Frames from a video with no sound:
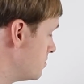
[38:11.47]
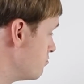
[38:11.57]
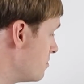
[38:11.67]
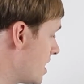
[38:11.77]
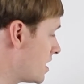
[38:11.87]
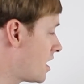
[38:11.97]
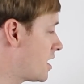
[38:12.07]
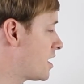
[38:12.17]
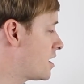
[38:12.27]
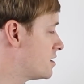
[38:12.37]
May
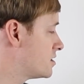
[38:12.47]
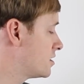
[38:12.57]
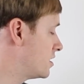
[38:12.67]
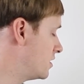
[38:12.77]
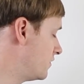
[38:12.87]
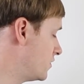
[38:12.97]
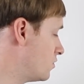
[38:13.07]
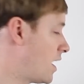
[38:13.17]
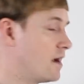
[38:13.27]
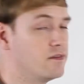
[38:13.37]
I ask if you
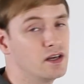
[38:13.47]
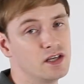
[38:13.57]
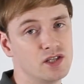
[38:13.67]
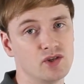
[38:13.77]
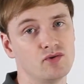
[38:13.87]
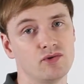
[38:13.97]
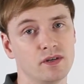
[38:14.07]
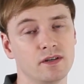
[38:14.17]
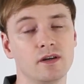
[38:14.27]
have any children?